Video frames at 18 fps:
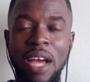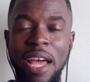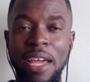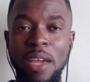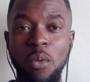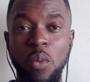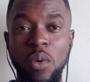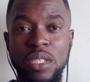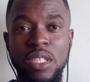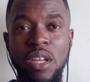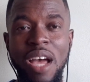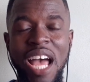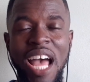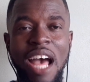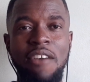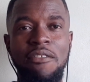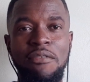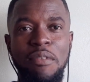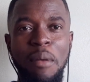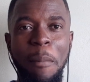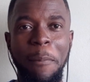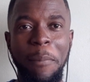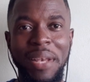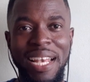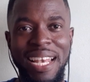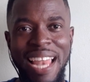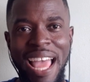would not have
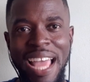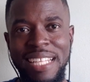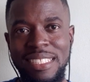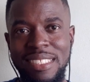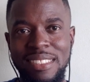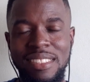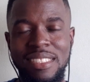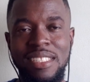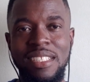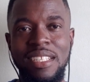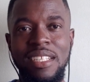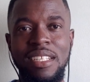planned